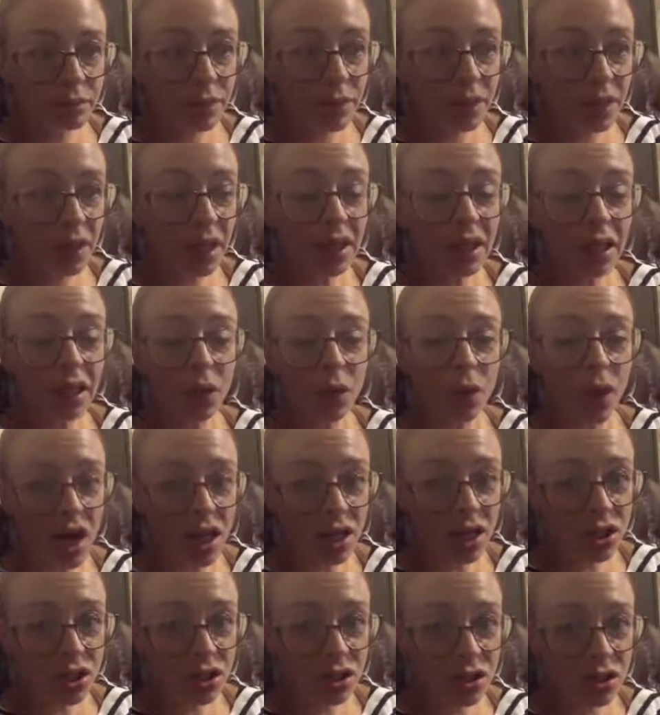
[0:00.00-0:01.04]
that they
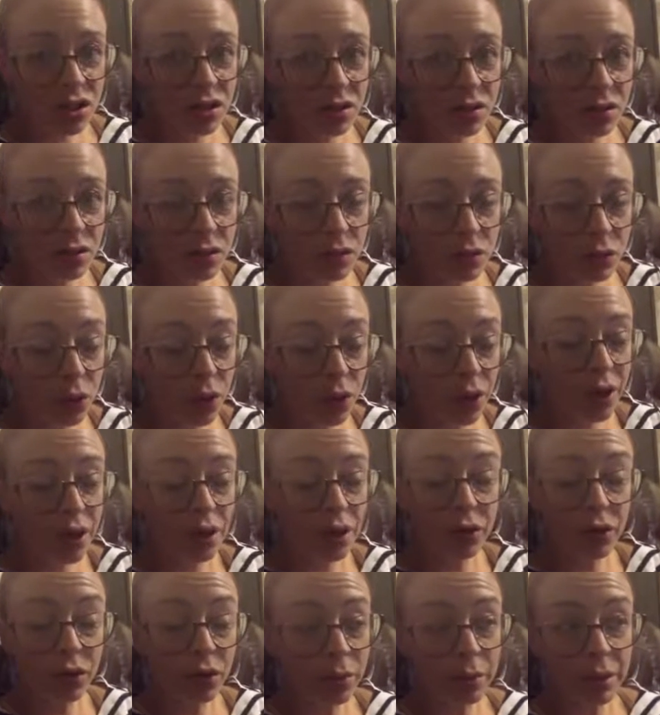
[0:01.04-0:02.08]
watch where they
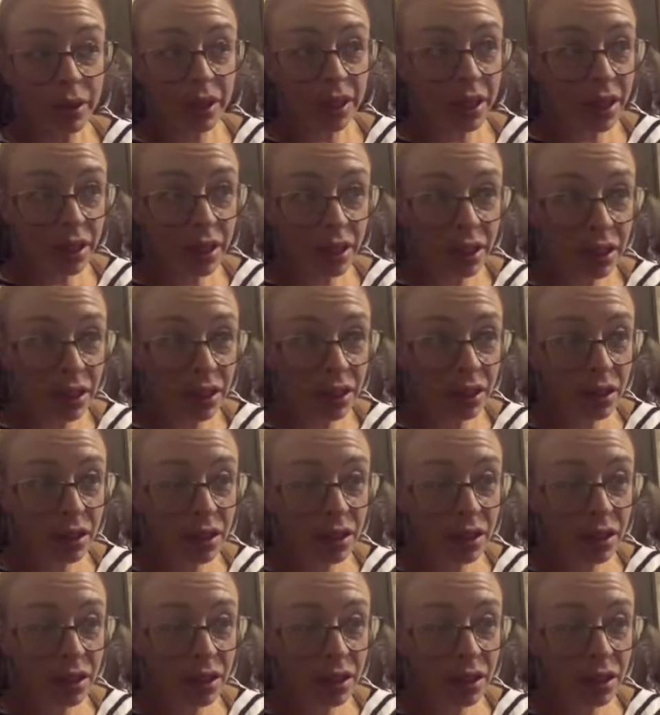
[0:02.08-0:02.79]
know nobody in it